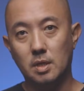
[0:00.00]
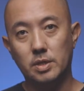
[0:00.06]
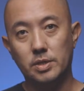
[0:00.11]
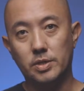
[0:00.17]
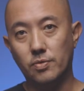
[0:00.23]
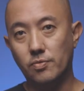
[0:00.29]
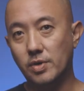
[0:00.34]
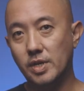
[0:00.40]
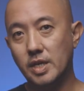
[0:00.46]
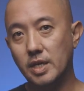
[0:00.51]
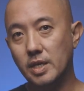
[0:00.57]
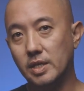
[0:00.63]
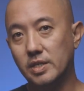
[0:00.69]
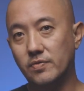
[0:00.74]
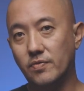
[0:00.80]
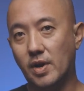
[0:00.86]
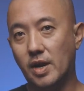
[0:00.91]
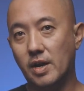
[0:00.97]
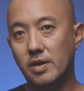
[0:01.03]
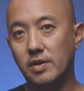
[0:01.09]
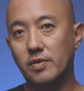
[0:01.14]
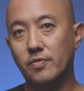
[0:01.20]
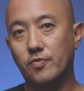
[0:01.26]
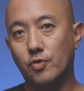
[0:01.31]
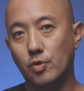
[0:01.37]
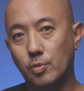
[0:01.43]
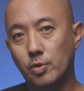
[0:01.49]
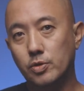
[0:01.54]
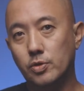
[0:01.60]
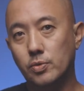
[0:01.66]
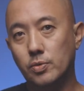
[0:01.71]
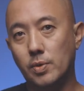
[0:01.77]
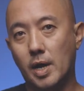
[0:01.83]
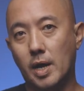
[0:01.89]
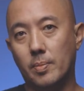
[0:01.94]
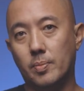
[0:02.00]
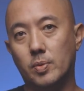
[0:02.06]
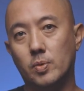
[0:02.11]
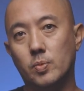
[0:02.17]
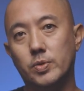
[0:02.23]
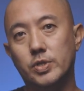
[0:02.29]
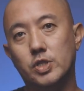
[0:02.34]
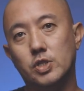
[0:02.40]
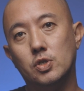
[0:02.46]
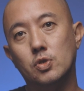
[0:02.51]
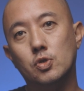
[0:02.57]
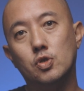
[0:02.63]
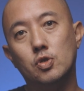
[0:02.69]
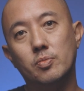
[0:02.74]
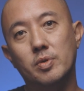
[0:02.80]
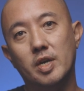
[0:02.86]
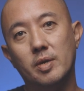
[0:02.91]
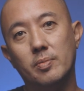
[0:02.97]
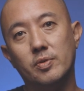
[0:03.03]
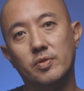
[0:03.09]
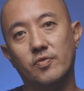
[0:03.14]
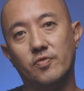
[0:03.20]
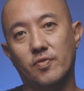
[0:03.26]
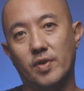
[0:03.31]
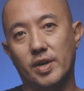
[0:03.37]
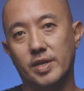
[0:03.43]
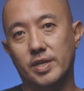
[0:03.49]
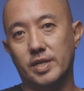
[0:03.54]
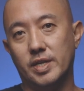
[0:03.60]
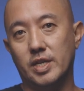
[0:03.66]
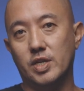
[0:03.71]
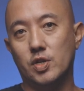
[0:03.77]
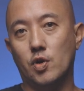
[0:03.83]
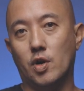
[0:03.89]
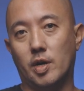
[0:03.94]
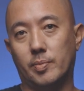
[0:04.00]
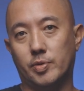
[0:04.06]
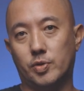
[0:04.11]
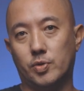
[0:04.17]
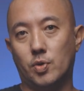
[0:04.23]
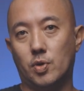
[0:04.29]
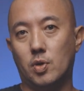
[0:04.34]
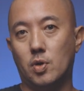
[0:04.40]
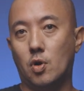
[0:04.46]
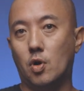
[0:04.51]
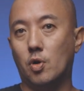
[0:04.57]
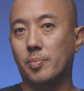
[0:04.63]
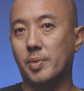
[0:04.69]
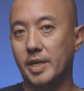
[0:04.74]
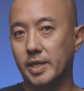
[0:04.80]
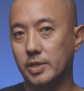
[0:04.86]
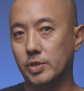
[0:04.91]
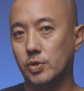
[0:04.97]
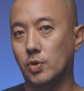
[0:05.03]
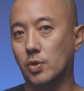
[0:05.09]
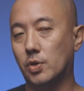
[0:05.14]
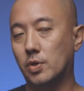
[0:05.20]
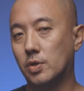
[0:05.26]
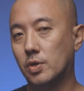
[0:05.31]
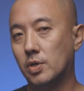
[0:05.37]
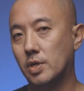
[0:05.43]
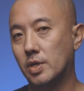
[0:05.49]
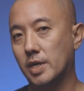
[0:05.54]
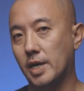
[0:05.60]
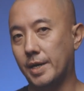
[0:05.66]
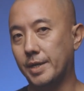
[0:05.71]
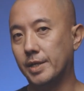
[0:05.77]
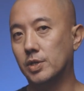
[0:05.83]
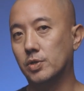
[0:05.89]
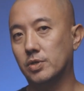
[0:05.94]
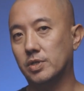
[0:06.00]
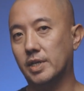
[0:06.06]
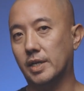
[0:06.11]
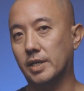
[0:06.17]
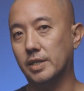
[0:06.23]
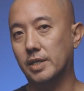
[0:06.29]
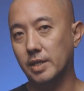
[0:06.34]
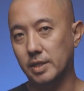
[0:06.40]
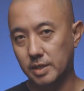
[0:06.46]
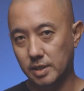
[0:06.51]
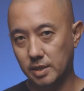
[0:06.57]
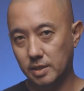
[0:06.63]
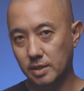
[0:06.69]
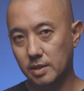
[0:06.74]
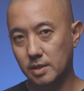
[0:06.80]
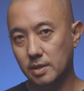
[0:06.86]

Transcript: The reading is via FOBO 2 app, which you should be able to find it in your App Store or Play Store, and it looks like this.